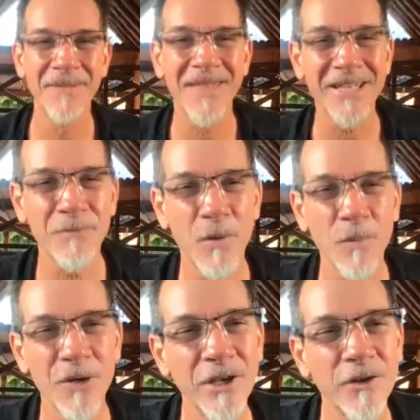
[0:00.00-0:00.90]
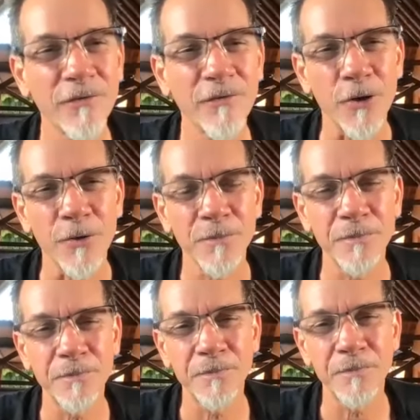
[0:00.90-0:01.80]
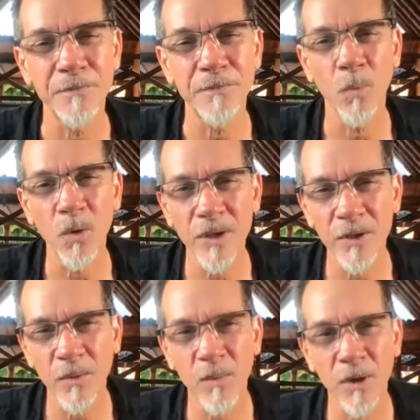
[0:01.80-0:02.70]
but that's what we're here for. We're all here